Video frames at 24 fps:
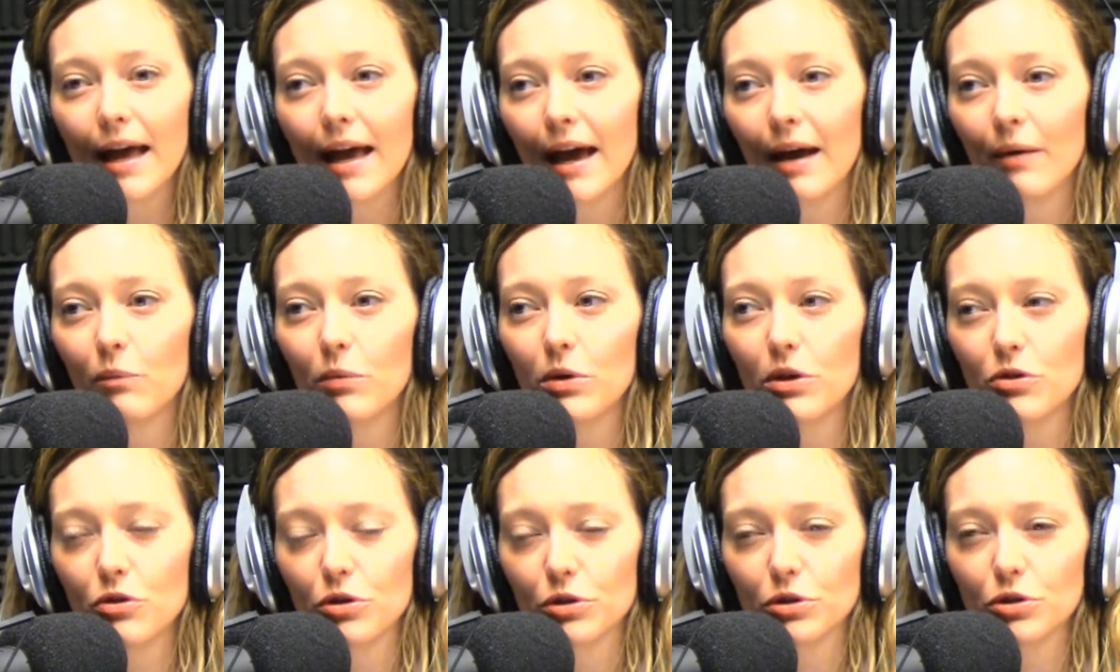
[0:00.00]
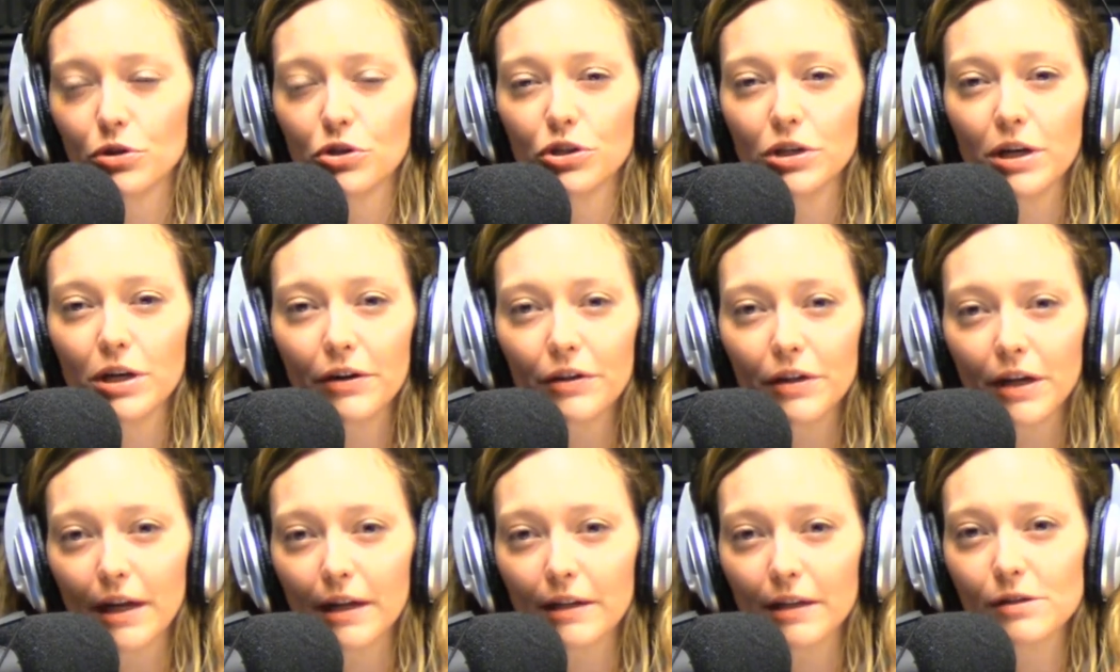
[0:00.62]
and we just
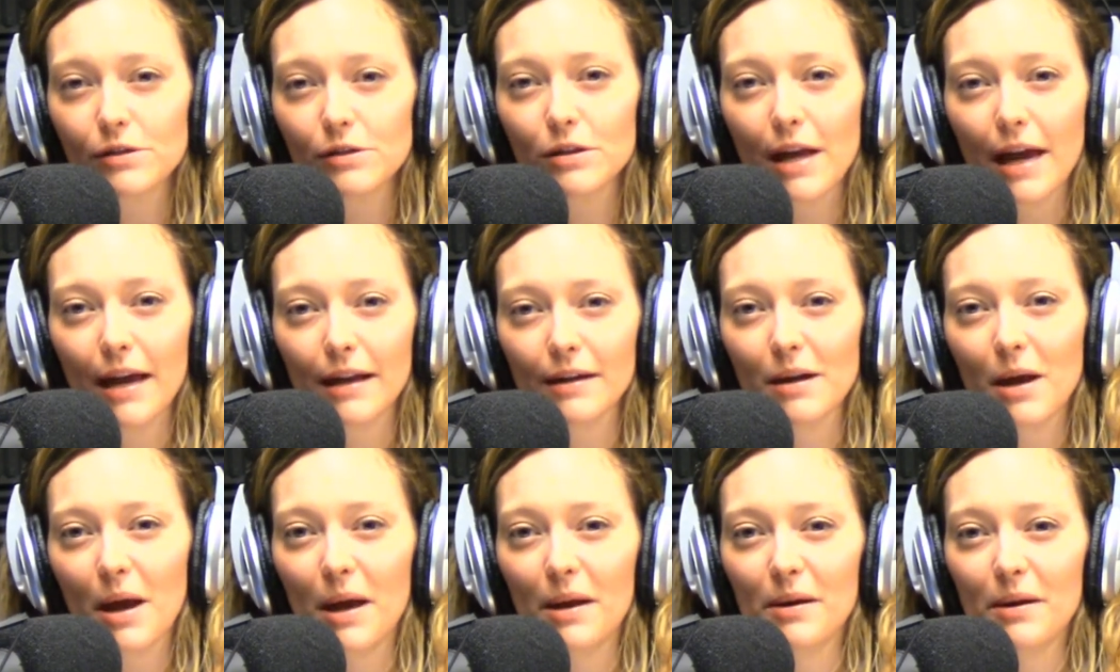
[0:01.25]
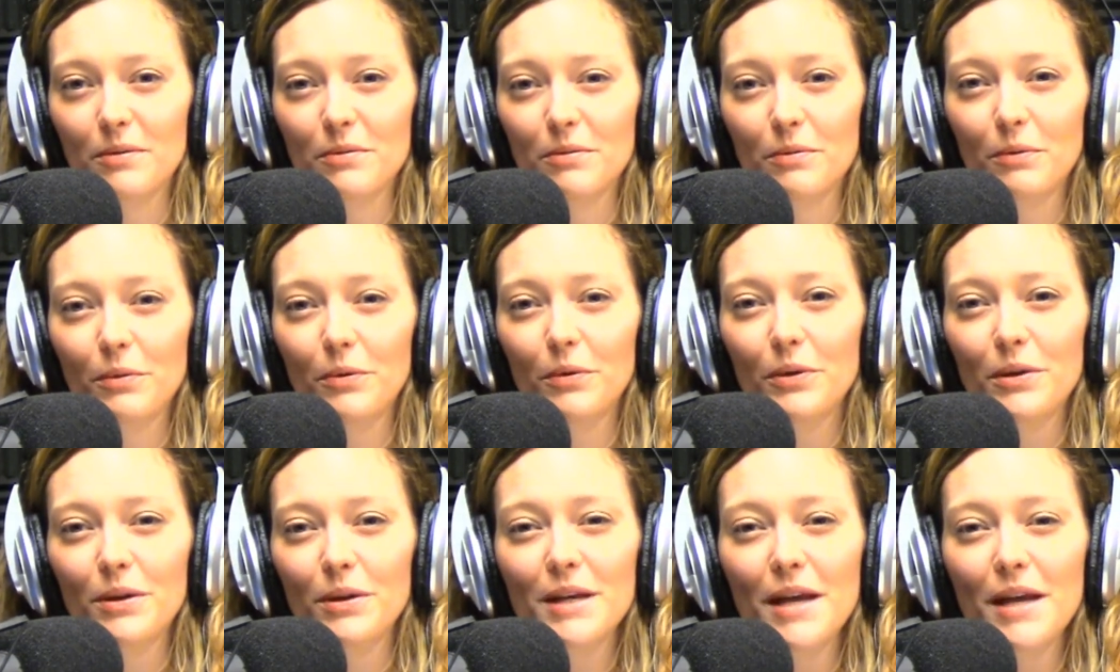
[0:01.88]
shared it and
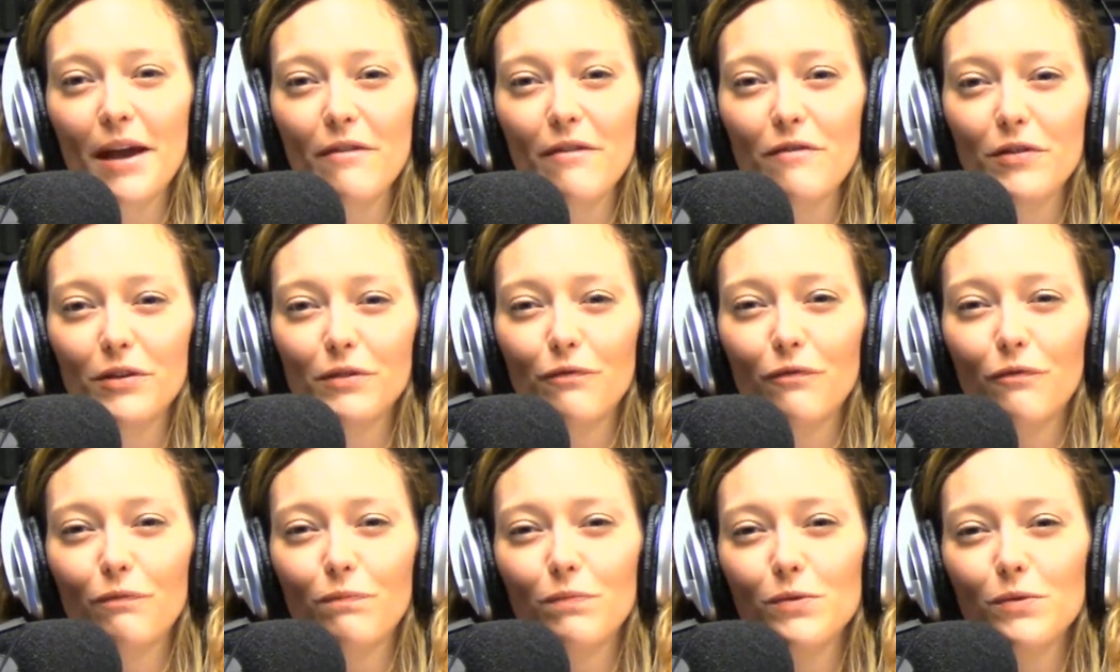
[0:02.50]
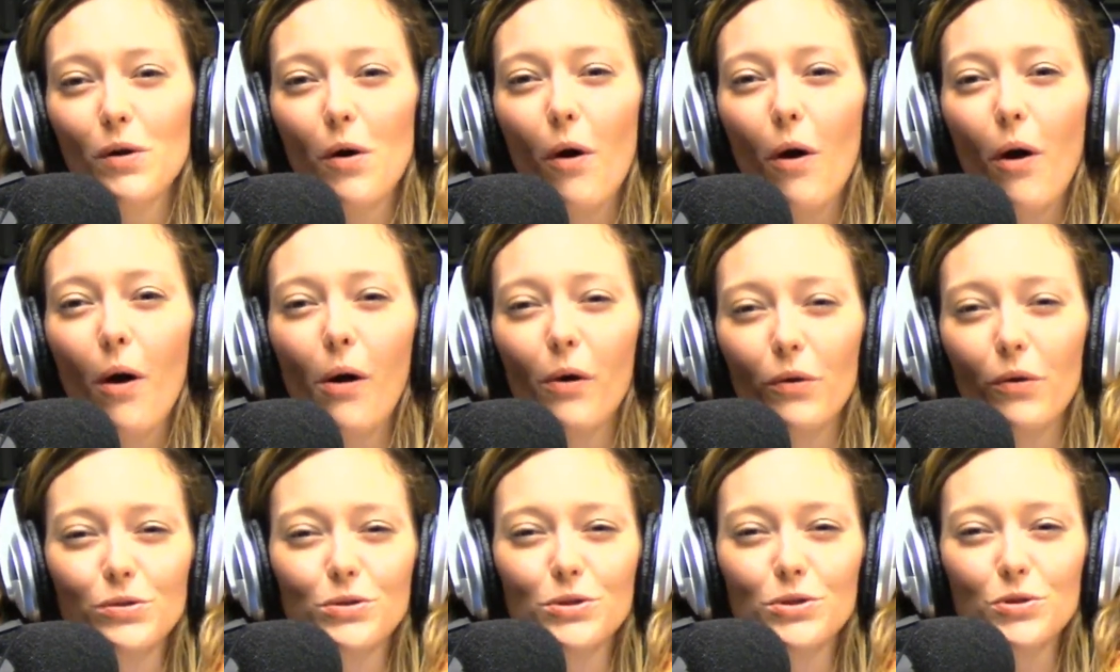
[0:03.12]
gave it
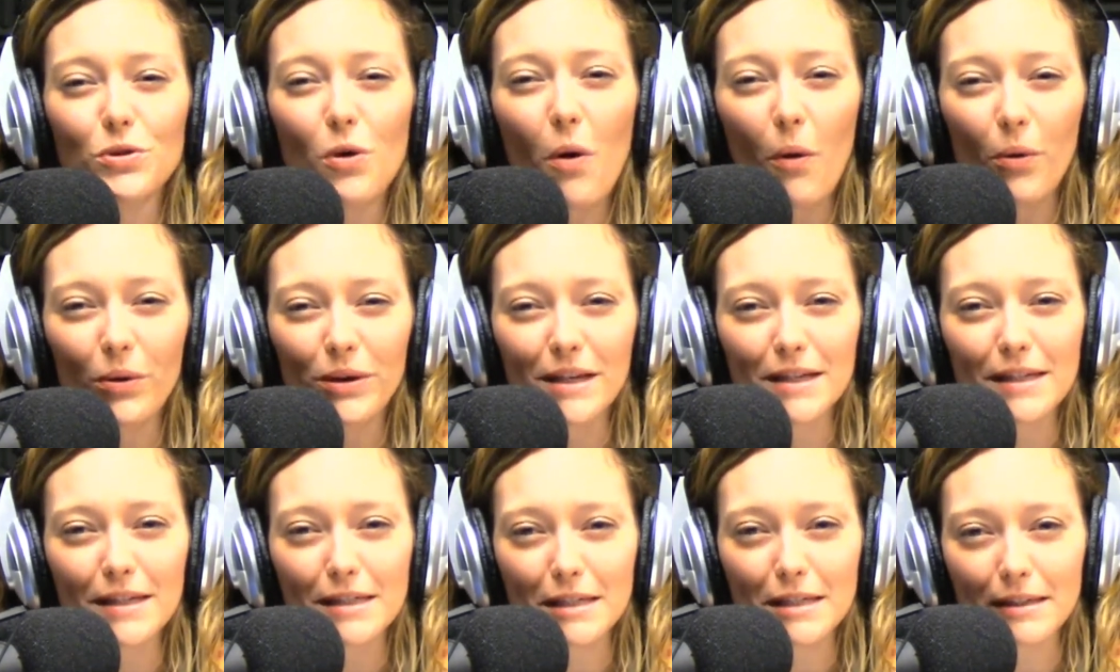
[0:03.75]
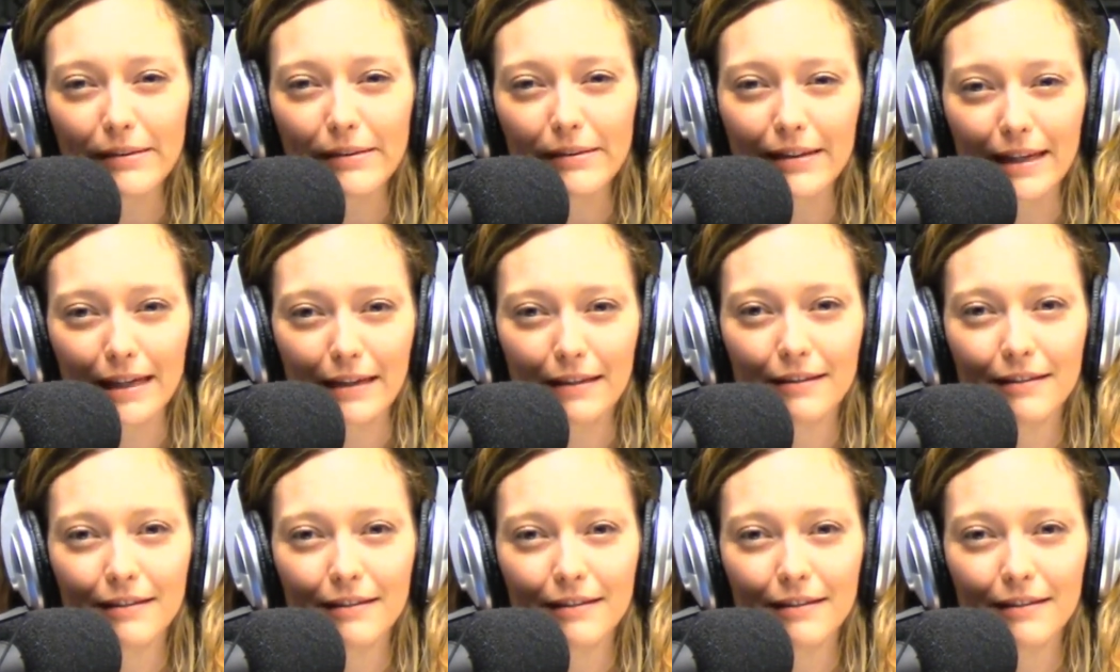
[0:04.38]
all so easily.